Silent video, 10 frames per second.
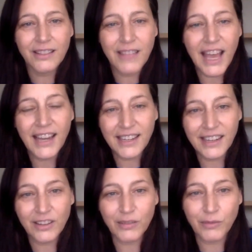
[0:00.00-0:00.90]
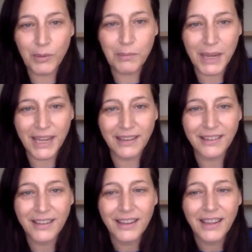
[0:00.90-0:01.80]
that is for me,
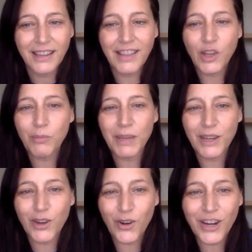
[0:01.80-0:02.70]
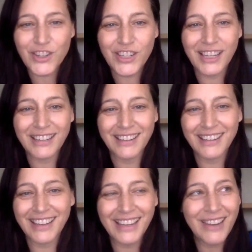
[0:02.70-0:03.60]
and that you'd be encouraged it.
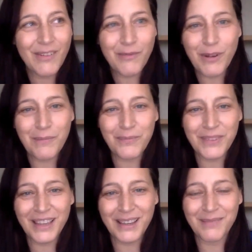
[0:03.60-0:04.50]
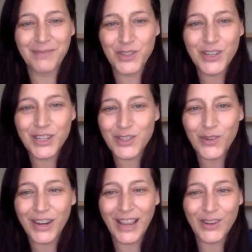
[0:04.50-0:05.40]
And even from um, Judy's
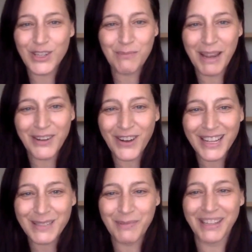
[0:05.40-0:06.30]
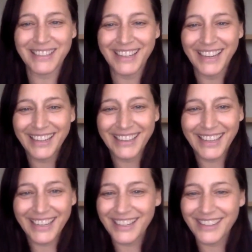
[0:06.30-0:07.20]
story, how she met her husband,
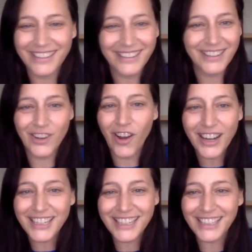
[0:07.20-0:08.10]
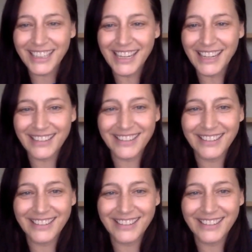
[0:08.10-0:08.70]
like God can lead.